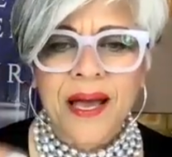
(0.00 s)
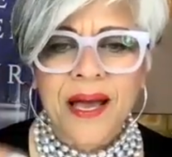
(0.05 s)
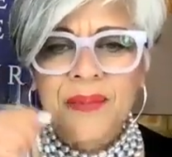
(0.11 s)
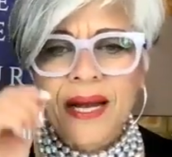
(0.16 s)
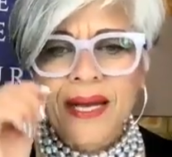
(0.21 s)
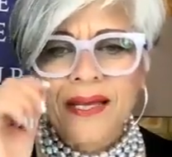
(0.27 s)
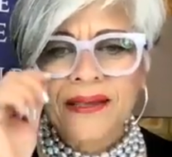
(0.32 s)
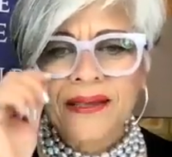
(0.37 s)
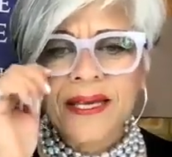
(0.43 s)

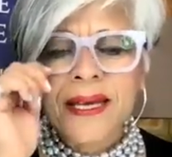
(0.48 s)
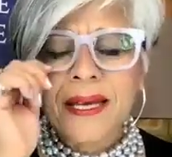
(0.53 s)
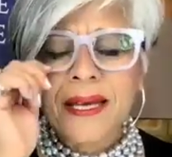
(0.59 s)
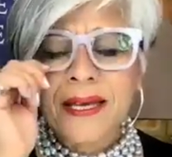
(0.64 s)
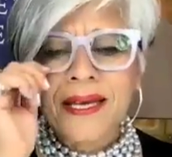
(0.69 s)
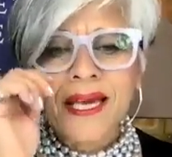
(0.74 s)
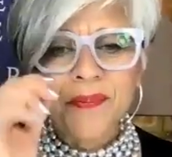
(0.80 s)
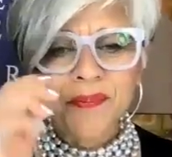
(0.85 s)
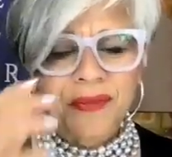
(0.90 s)
But I
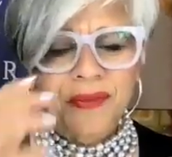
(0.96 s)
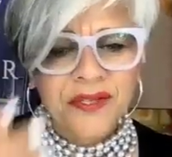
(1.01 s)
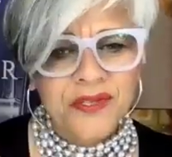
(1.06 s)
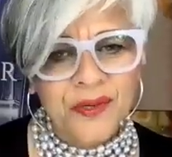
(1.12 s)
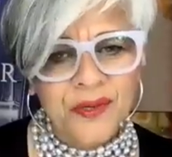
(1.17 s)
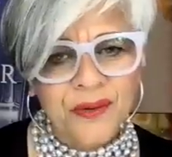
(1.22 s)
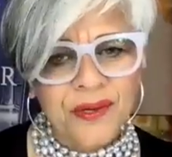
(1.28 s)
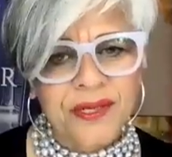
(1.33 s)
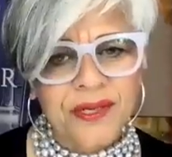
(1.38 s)
think keep the
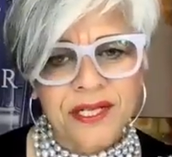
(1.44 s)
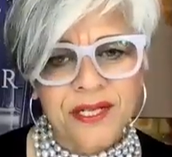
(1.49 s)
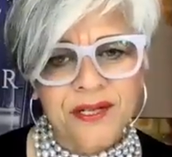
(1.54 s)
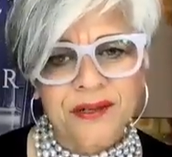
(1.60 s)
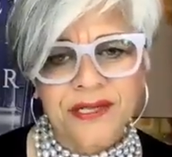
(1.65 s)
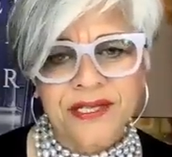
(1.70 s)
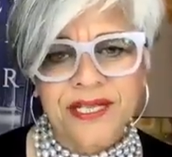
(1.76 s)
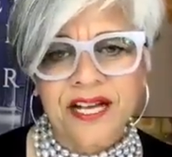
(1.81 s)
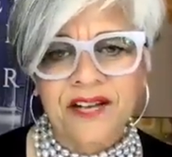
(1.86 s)
story to
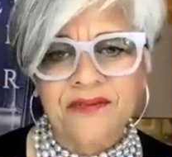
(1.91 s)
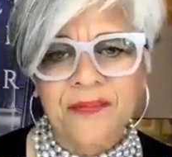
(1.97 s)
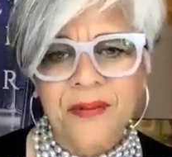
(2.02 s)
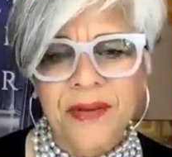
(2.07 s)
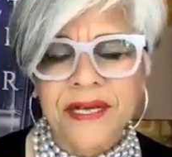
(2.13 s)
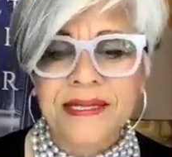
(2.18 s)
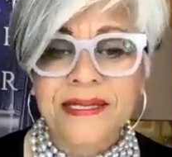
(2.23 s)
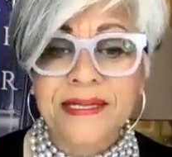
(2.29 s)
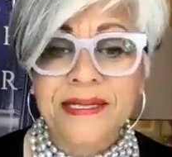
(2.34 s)
yourself,
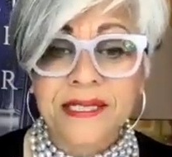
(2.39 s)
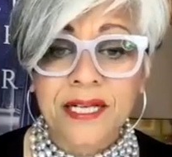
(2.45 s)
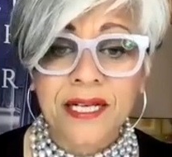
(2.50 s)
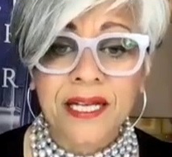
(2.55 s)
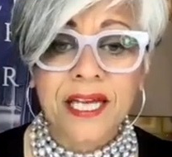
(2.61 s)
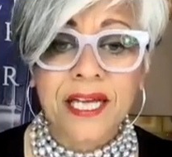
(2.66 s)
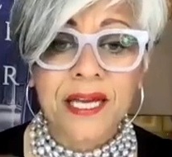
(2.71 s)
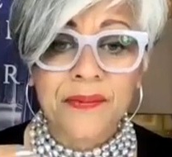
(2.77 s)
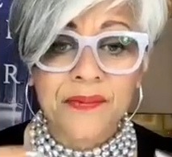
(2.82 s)
because it's
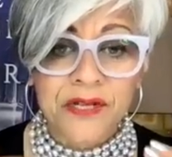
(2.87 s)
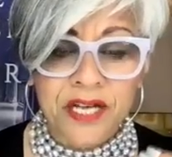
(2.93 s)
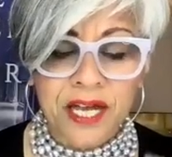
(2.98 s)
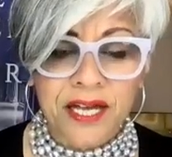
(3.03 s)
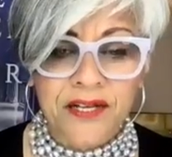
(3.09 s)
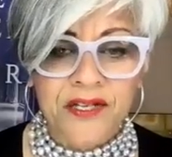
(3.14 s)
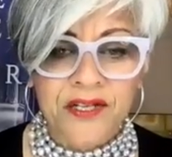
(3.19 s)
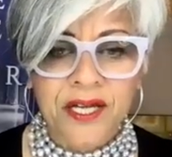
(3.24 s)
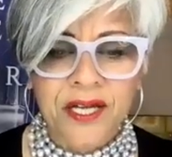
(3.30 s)
going to keep
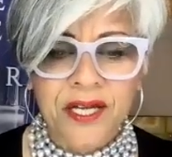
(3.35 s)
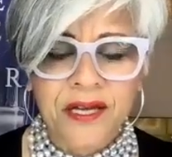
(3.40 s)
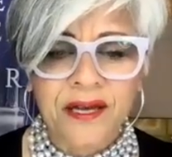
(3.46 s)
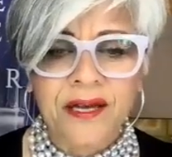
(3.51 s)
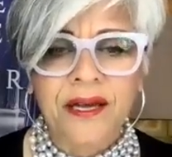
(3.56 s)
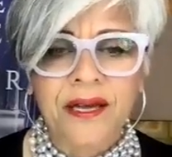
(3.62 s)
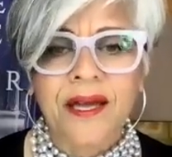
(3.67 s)
changing.